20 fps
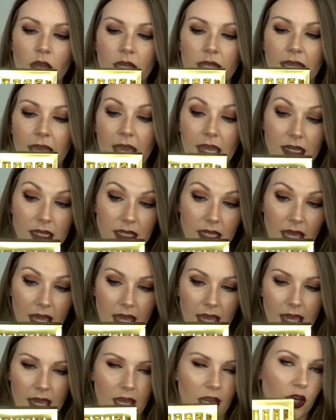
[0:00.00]
Candy
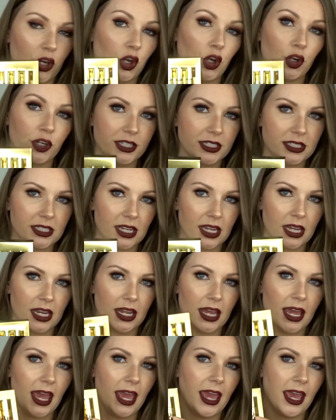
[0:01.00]
K, Kristen,
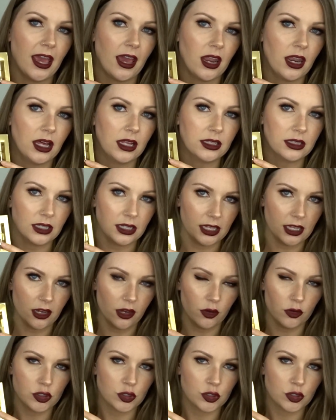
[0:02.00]
and Leo.